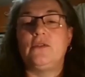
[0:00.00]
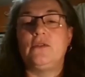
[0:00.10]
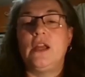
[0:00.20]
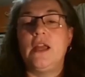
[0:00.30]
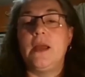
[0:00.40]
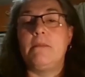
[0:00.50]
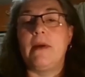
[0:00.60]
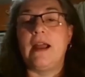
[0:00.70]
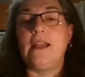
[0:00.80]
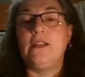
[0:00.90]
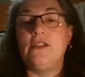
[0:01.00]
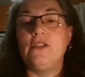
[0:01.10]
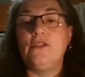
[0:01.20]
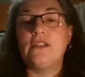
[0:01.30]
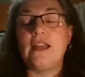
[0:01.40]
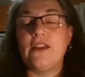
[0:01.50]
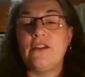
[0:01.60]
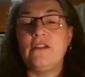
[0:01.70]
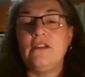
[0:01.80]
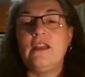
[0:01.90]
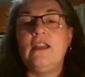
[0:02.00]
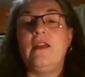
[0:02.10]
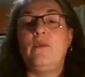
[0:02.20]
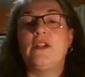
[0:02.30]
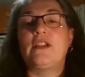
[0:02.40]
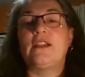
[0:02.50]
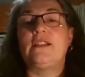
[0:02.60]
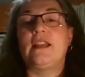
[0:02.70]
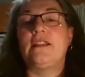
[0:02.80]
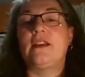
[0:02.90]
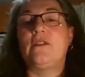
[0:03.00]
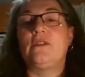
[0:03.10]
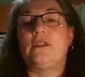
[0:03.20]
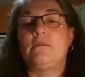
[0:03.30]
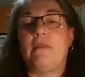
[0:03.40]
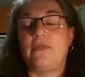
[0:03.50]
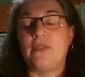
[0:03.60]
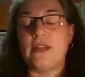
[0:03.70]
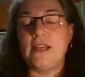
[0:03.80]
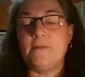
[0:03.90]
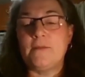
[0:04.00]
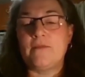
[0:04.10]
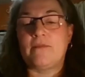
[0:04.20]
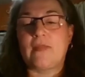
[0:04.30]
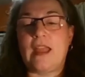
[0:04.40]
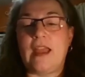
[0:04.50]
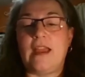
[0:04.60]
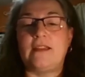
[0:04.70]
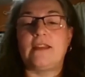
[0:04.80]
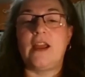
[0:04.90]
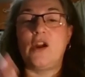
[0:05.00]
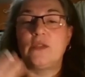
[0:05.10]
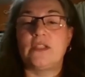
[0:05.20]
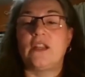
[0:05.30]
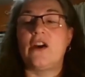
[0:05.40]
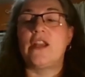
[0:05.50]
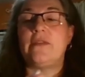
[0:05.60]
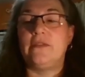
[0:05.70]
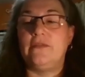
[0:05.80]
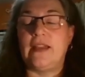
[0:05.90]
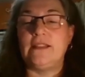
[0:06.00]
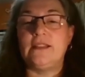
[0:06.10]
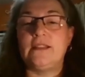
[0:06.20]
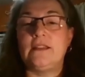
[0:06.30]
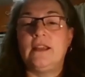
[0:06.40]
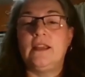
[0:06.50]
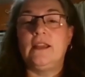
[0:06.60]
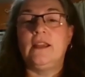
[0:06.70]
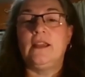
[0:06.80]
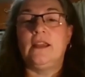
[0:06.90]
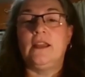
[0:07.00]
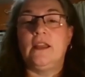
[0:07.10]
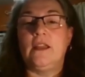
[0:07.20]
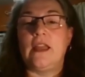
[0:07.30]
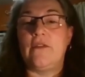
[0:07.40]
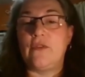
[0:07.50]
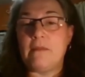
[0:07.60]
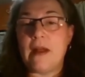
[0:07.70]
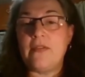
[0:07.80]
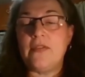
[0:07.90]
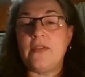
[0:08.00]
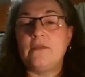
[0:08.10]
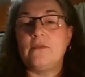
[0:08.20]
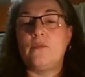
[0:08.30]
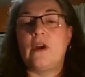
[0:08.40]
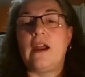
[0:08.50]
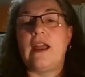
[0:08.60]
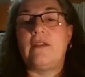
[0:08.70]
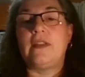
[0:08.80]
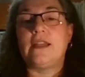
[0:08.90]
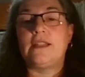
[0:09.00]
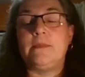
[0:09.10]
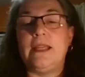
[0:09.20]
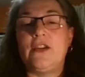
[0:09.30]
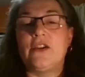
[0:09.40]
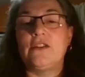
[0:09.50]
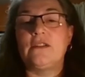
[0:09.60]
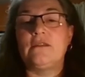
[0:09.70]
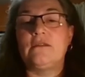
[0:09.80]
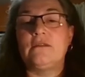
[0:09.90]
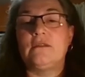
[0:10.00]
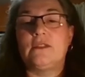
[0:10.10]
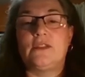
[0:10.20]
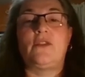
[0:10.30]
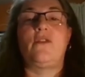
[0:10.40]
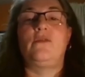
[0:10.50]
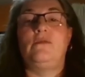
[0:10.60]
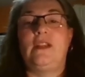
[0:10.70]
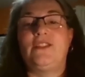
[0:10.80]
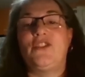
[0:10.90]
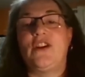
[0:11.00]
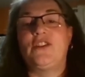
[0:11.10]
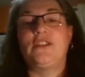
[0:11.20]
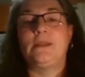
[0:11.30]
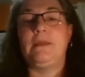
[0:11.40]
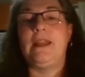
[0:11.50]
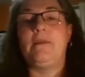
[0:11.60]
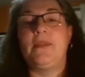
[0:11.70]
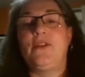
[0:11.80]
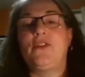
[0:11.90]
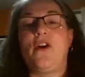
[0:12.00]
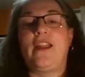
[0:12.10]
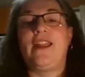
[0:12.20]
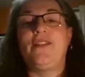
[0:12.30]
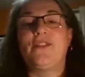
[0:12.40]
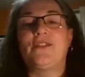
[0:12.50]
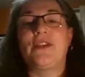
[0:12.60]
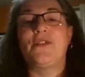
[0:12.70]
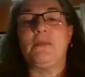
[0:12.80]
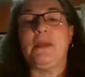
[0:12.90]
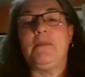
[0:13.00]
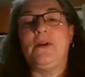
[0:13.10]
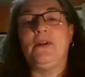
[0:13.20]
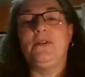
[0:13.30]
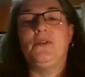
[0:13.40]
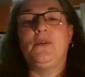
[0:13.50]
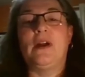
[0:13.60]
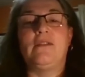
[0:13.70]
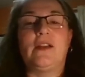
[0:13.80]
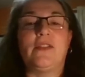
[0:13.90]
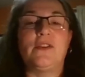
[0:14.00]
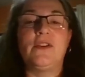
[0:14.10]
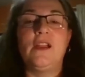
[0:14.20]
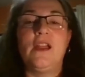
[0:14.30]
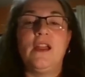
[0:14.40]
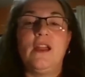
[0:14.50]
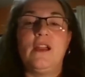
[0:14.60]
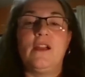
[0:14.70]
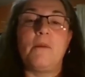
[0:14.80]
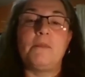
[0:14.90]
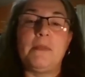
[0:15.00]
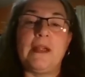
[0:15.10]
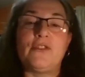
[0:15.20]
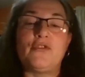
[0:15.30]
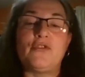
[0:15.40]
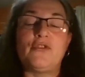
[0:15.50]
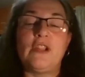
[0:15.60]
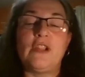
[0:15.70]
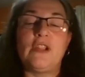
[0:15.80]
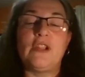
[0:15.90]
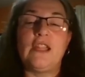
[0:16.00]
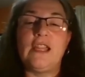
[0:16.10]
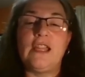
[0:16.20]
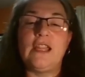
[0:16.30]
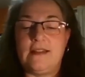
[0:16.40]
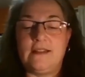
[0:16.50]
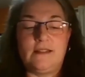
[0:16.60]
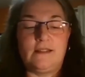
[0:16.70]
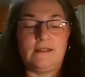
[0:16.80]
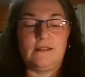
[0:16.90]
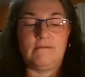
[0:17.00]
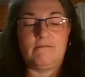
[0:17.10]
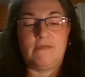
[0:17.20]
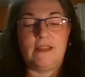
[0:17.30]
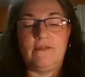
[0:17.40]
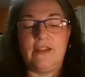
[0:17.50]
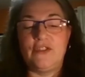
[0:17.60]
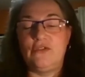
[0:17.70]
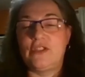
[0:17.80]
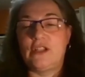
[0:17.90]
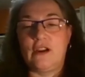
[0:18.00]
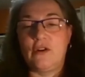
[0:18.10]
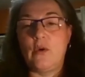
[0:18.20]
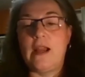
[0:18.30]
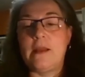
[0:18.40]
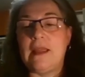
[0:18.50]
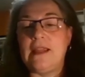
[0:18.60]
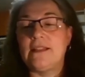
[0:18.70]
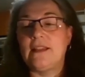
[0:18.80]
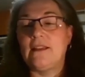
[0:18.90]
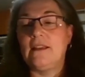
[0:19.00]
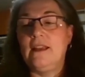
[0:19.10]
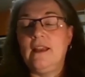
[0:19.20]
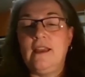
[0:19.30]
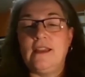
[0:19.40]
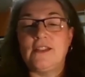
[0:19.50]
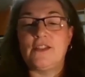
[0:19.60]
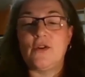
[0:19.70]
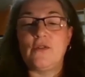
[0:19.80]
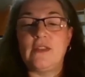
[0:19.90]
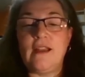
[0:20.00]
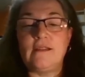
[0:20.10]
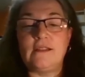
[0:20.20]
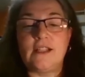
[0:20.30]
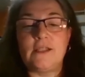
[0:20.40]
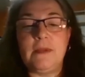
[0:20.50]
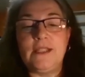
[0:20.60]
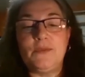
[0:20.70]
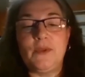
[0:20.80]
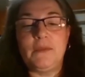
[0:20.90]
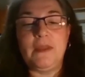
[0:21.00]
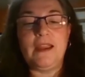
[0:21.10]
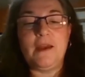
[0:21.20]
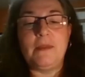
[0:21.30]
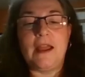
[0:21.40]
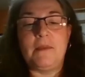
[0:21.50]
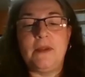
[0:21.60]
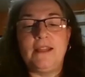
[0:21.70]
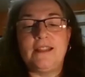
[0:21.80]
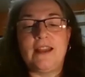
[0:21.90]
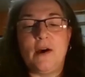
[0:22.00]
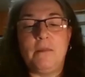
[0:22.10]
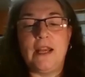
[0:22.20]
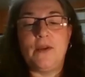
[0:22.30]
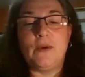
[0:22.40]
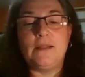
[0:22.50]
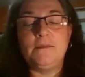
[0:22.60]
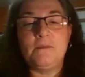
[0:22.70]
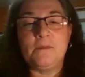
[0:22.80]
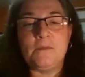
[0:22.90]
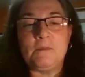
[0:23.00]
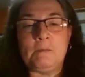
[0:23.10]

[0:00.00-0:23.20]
to my newsletter, which I send out monthly. And I host a lot of events every month where I have guest speakers. So it's not just me up there talking. There's other people who have other complimentary guests, and the events usually are quite amazing. So yeah, touch base with me. I'll be happy to help anyone.